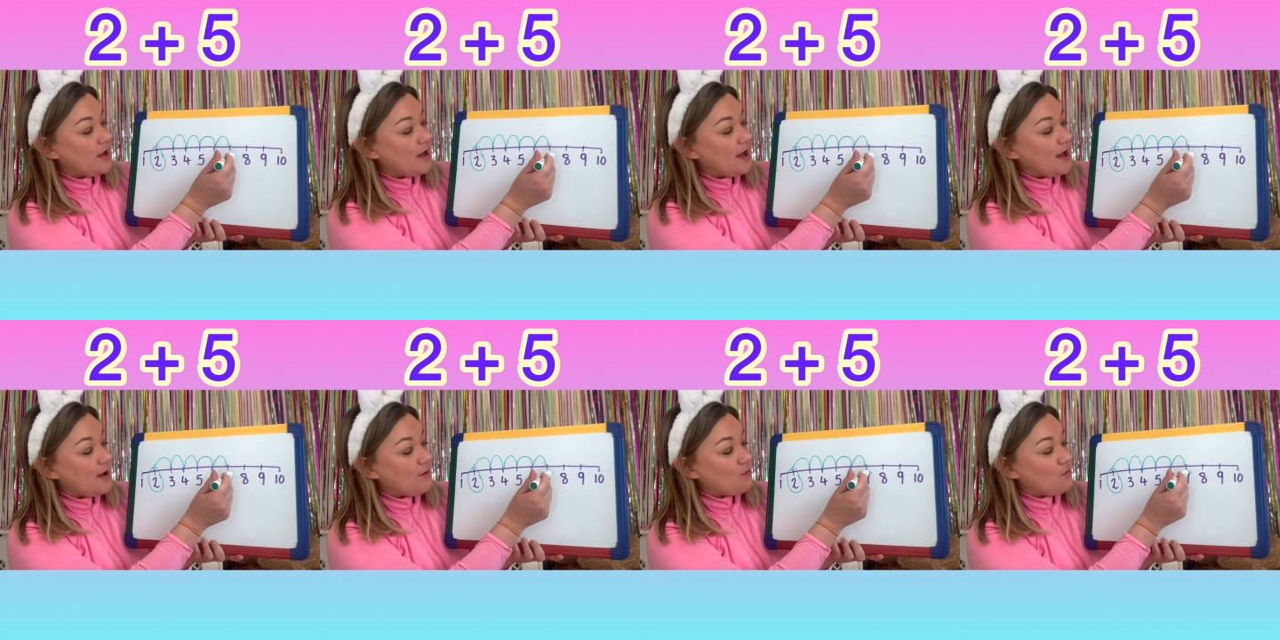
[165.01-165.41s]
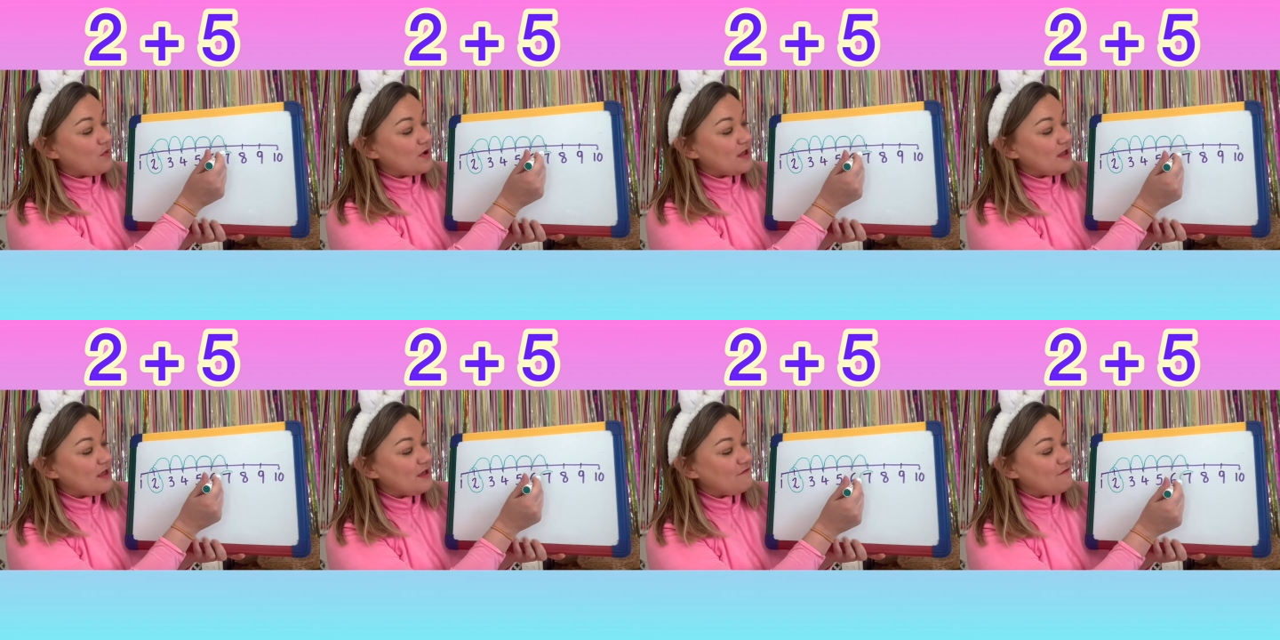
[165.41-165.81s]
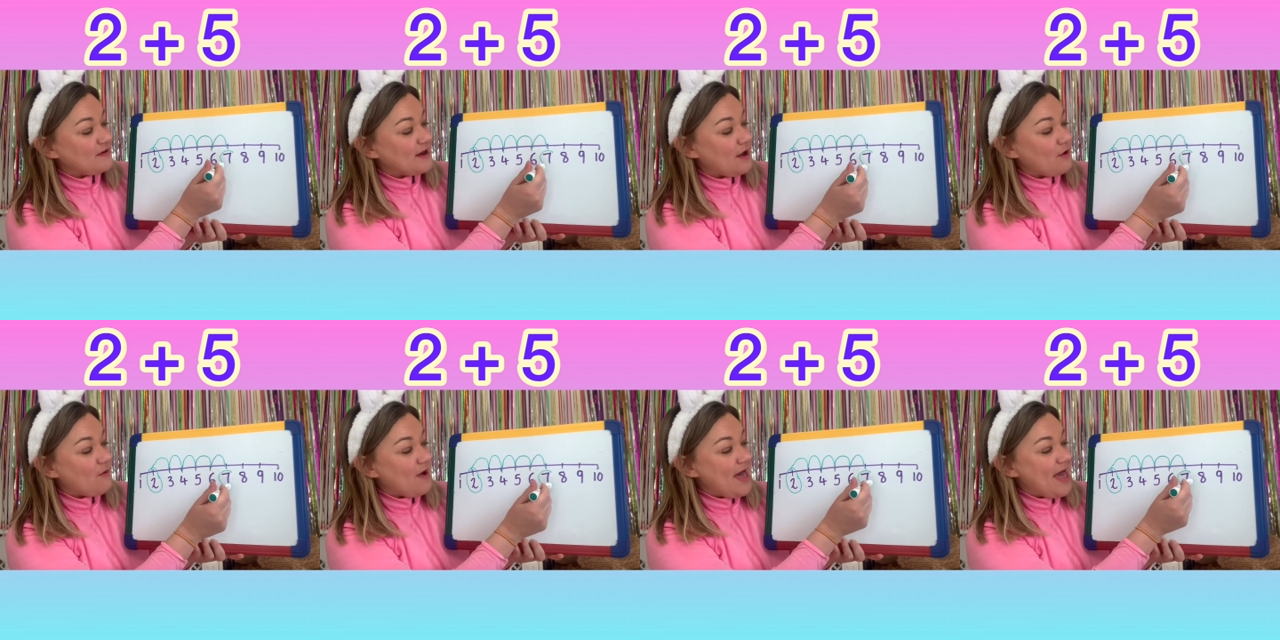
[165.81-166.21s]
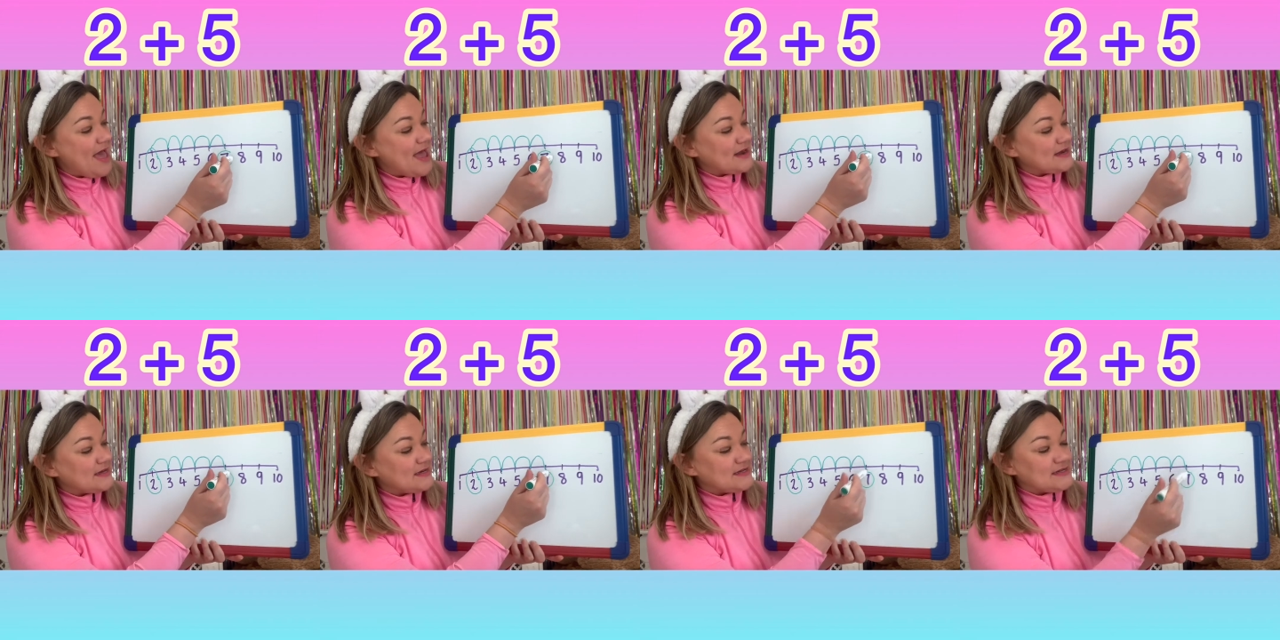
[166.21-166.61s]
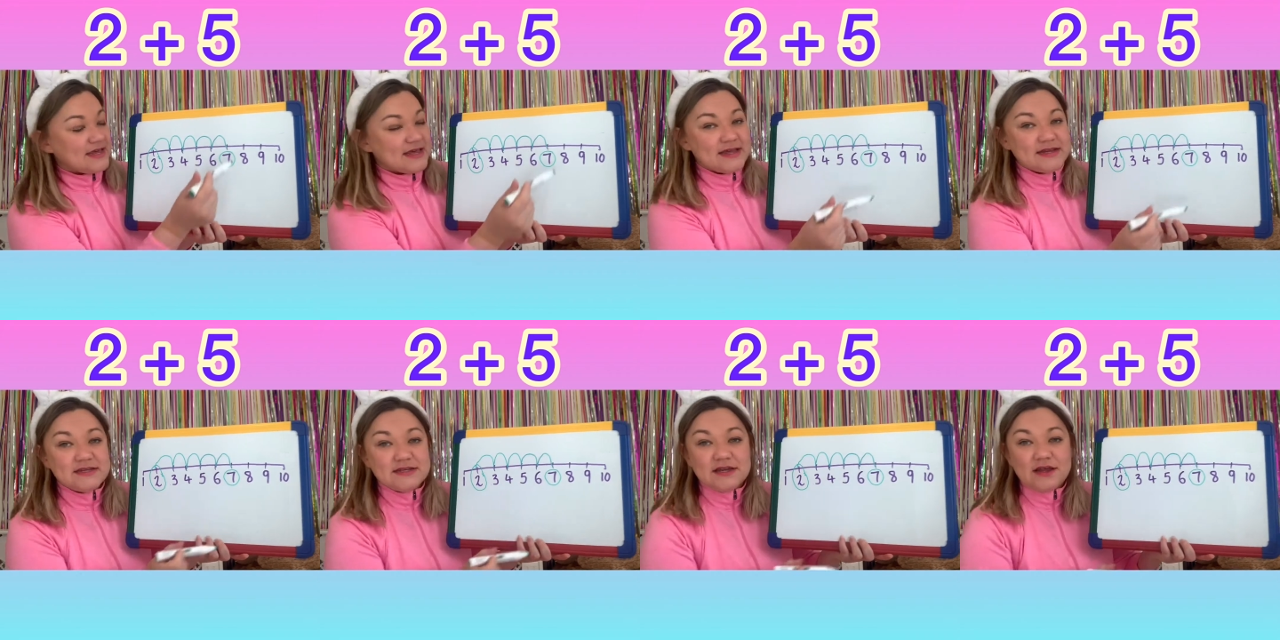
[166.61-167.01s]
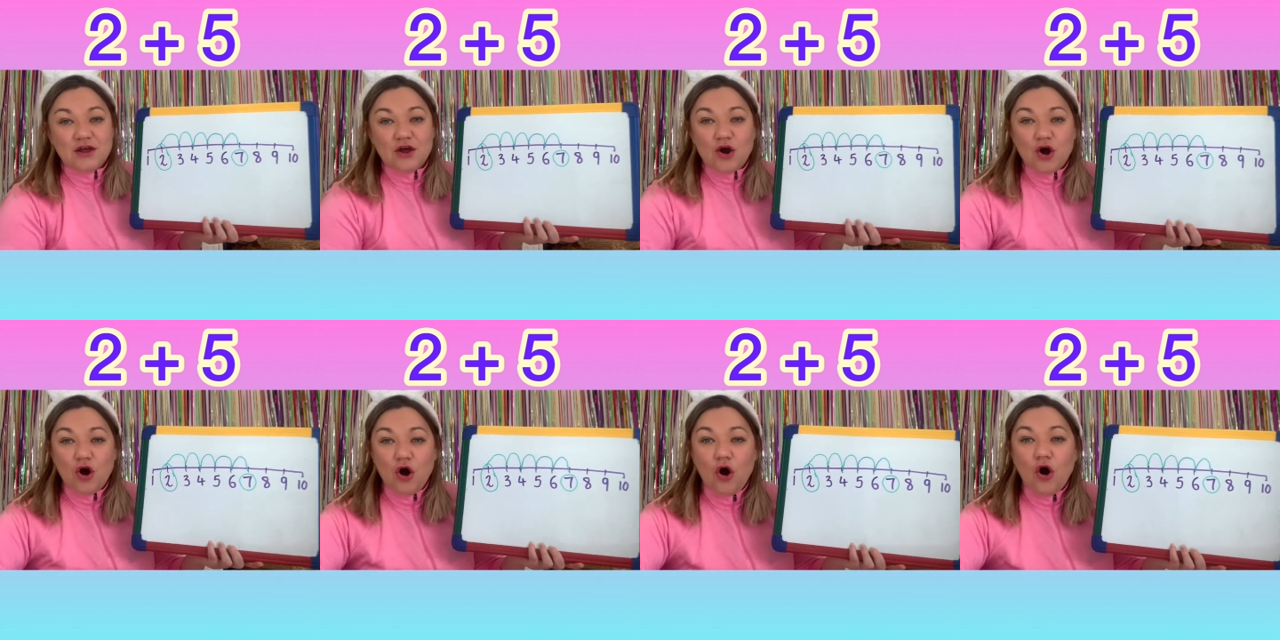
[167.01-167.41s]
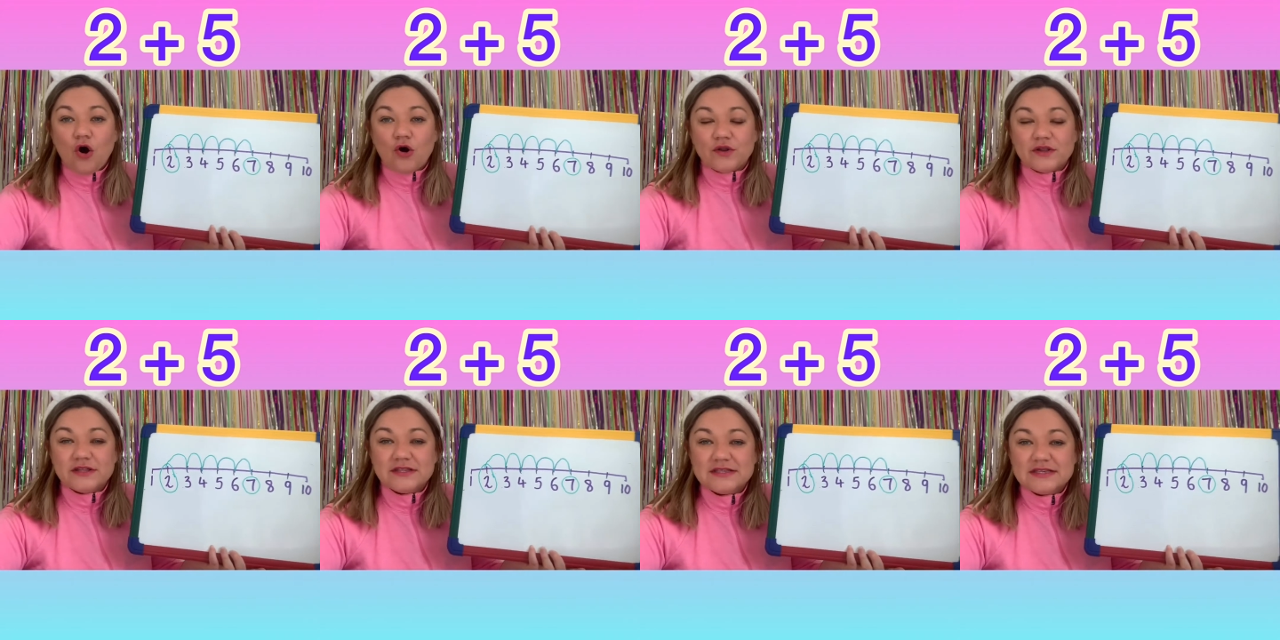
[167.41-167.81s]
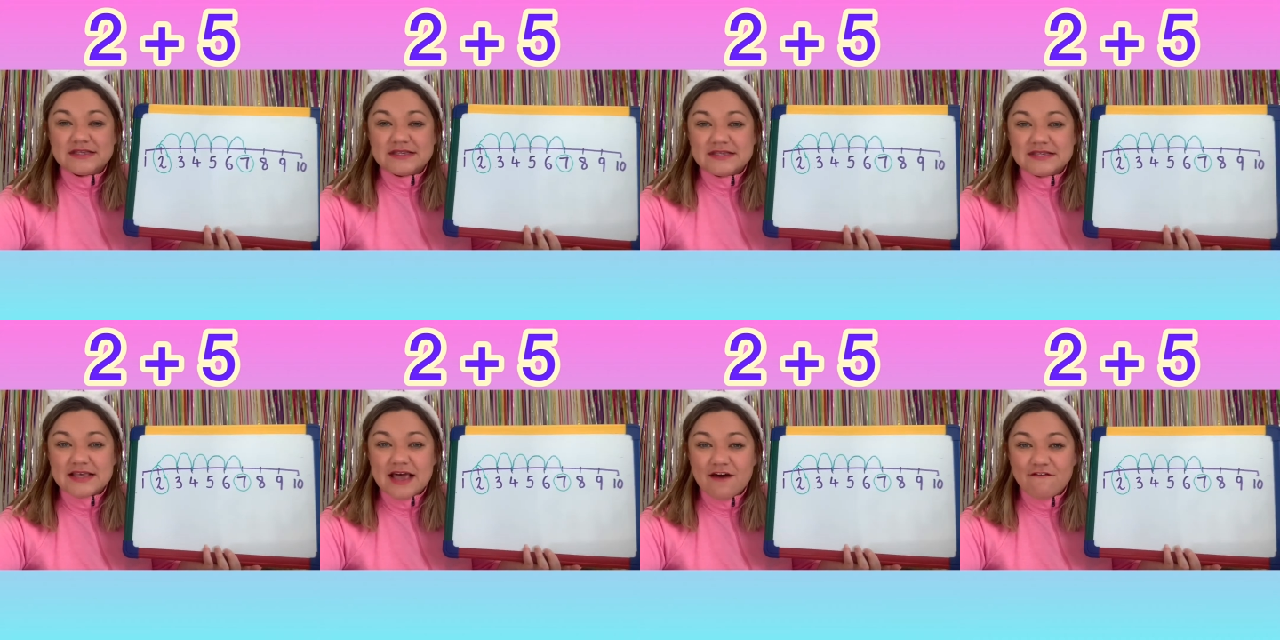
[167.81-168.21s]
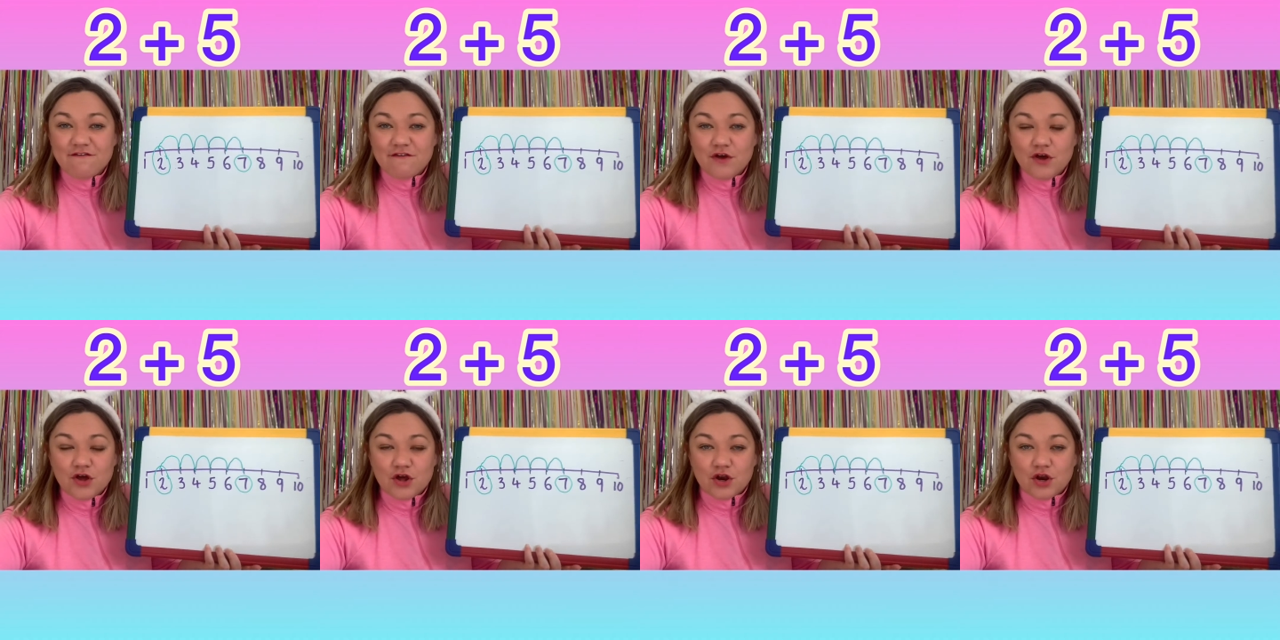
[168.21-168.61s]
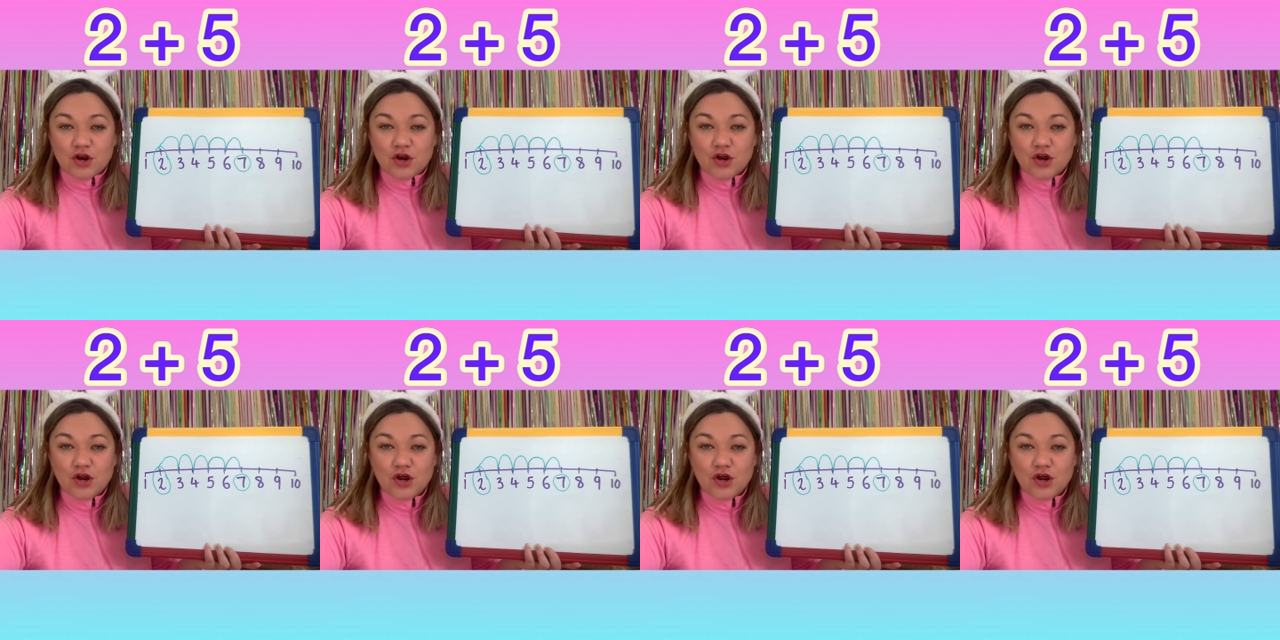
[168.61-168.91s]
And we have now ended on 7.